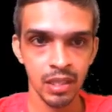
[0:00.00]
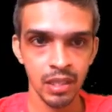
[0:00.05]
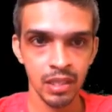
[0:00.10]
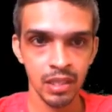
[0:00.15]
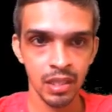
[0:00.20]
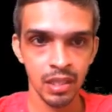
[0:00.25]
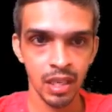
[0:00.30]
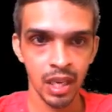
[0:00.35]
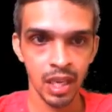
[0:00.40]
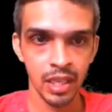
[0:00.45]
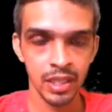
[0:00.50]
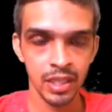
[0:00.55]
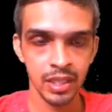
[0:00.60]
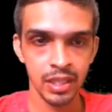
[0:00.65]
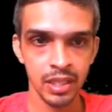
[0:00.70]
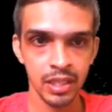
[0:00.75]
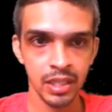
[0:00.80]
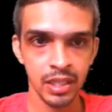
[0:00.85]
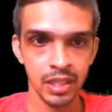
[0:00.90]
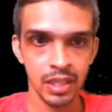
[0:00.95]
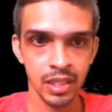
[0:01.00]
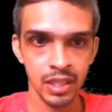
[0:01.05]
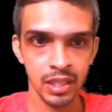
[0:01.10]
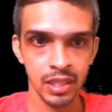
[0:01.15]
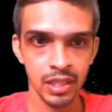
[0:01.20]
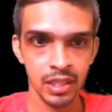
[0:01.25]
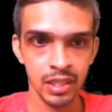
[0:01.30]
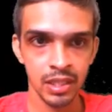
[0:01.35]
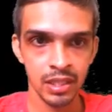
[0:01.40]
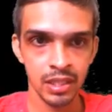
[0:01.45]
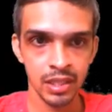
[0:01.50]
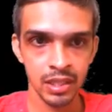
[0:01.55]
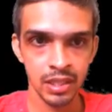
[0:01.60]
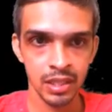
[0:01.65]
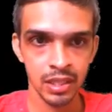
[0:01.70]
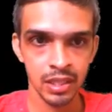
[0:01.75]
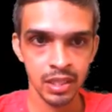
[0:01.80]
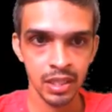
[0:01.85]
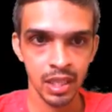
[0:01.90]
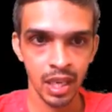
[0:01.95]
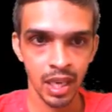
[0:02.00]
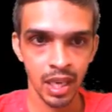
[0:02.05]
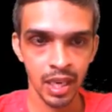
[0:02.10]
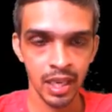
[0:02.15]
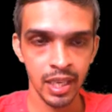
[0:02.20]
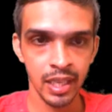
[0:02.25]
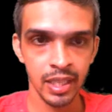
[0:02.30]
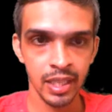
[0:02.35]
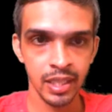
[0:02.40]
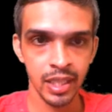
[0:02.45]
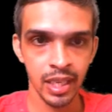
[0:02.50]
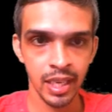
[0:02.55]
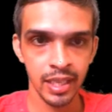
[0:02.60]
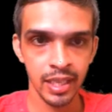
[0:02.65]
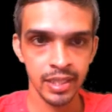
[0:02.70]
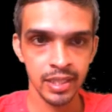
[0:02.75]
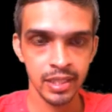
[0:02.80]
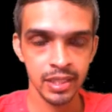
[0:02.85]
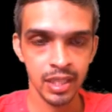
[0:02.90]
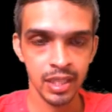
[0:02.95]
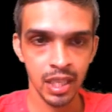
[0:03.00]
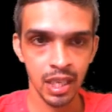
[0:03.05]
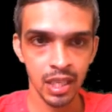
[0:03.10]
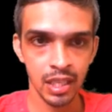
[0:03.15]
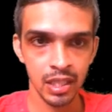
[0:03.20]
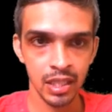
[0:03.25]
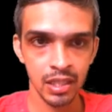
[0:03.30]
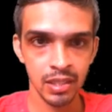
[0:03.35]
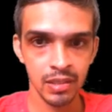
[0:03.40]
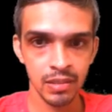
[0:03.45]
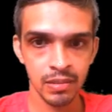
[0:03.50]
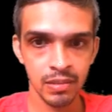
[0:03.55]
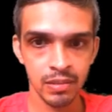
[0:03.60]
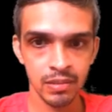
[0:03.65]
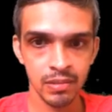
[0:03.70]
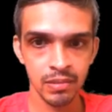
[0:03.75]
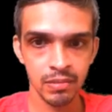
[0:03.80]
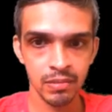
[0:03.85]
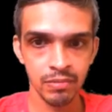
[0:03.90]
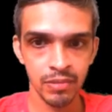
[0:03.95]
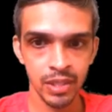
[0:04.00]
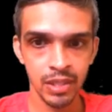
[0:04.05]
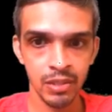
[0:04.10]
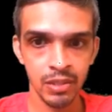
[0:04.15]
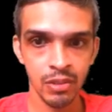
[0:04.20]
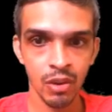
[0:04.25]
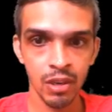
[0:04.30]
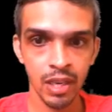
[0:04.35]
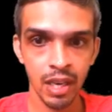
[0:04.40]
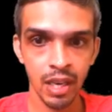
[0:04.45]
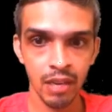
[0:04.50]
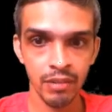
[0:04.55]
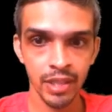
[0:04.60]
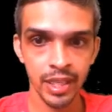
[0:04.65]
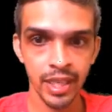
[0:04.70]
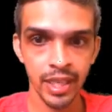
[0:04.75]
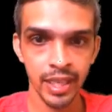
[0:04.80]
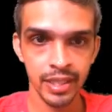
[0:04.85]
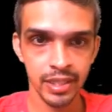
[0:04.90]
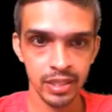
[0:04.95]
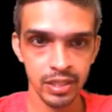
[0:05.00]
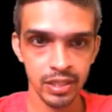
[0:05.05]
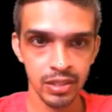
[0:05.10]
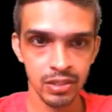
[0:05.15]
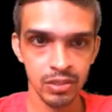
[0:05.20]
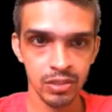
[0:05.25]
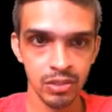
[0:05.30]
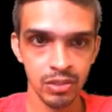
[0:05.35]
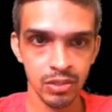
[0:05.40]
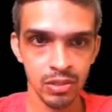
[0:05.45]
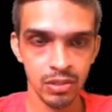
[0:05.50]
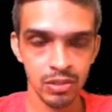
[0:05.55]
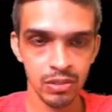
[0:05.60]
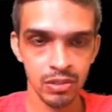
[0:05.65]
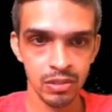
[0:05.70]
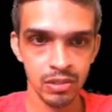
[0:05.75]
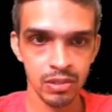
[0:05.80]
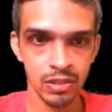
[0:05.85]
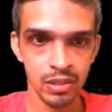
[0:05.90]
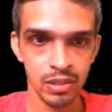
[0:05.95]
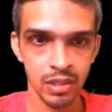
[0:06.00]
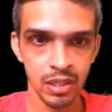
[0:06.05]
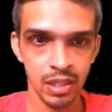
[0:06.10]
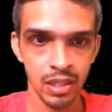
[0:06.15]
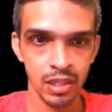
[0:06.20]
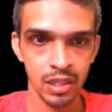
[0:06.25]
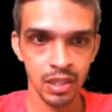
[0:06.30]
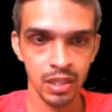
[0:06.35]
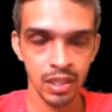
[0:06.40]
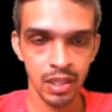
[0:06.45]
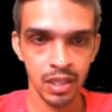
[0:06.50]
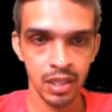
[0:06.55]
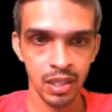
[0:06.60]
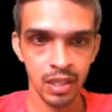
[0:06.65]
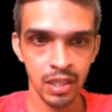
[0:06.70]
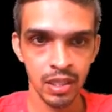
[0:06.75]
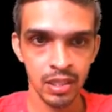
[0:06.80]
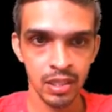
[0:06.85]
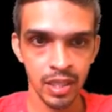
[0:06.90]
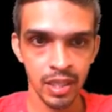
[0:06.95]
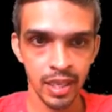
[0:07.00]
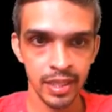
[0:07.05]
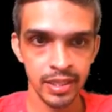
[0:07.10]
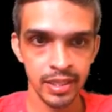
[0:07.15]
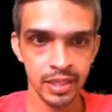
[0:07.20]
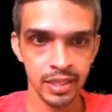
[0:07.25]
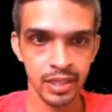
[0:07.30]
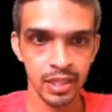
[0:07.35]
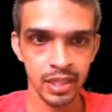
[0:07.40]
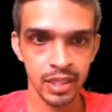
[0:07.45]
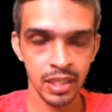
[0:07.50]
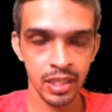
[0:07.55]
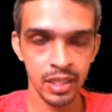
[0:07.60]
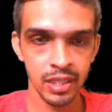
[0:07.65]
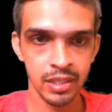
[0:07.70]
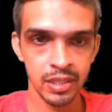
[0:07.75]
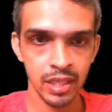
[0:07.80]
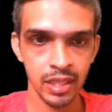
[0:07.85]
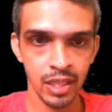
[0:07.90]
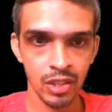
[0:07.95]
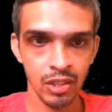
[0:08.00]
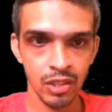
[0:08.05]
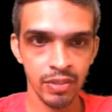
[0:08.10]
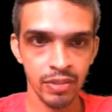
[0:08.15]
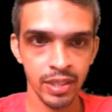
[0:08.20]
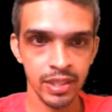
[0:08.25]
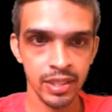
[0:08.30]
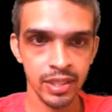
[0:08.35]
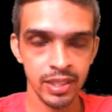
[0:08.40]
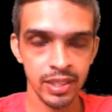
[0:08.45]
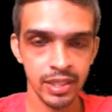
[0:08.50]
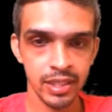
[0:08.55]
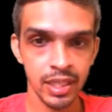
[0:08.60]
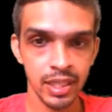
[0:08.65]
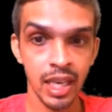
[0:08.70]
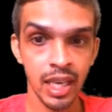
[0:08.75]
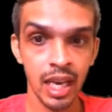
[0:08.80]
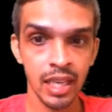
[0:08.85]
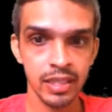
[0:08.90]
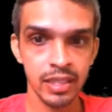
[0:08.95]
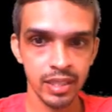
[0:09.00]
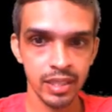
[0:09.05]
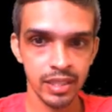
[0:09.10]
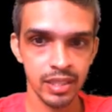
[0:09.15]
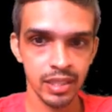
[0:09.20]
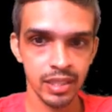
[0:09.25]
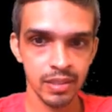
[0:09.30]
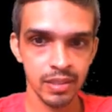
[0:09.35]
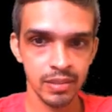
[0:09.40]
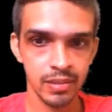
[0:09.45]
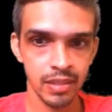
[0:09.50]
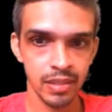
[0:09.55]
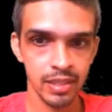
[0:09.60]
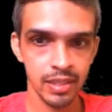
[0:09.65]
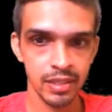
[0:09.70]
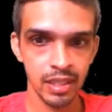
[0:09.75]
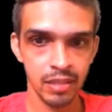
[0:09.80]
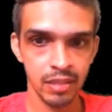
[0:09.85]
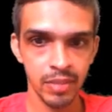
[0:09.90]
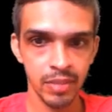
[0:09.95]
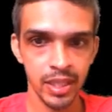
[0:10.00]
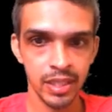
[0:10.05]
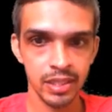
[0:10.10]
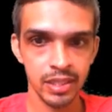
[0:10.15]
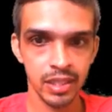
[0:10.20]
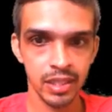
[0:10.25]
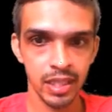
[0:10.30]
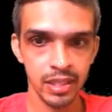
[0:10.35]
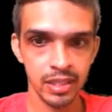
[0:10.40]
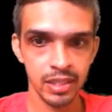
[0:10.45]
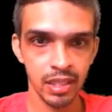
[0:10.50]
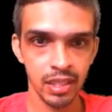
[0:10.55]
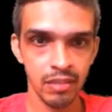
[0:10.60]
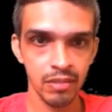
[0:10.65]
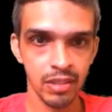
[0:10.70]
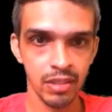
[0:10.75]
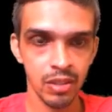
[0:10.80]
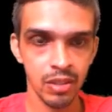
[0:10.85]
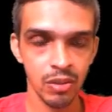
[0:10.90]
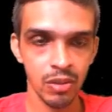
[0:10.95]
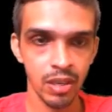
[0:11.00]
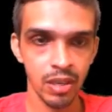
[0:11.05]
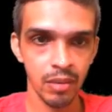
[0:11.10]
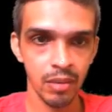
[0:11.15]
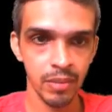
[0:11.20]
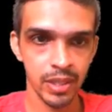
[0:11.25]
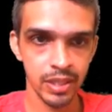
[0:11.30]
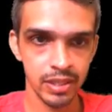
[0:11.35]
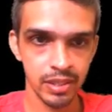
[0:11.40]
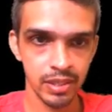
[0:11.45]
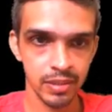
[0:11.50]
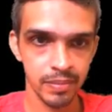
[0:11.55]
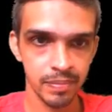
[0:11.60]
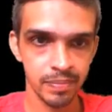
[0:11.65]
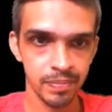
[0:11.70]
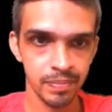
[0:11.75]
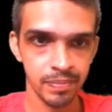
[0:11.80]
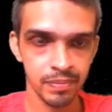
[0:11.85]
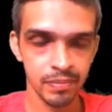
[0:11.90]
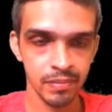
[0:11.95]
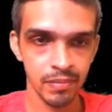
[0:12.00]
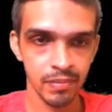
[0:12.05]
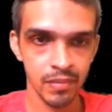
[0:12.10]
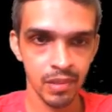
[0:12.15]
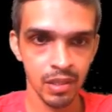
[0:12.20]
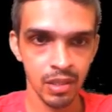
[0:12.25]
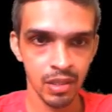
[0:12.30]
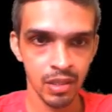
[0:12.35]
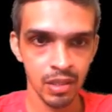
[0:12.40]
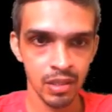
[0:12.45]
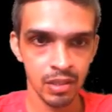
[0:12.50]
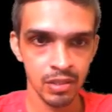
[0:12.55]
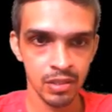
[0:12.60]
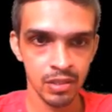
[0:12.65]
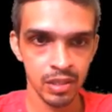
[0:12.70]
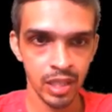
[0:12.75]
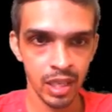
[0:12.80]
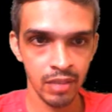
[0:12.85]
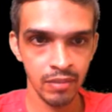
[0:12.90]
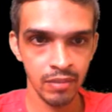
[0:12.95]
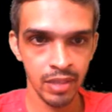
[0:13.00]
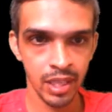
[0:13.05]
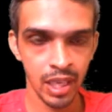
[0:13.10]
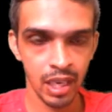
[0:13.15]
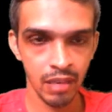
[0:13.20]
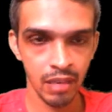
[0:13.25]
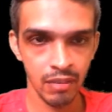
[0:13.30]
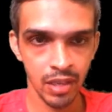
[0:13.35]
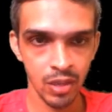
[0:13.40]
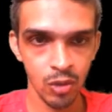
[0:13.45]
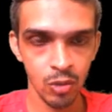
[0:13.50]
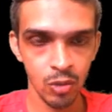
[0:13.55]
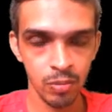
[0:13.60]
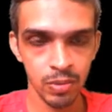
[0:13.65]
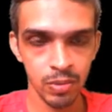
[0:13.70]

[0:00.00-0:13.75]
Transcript: and currently the edges are, we do not have any edges. So, edges, set of edges is a null set. Null set means a set with no elements. Then we have a loop.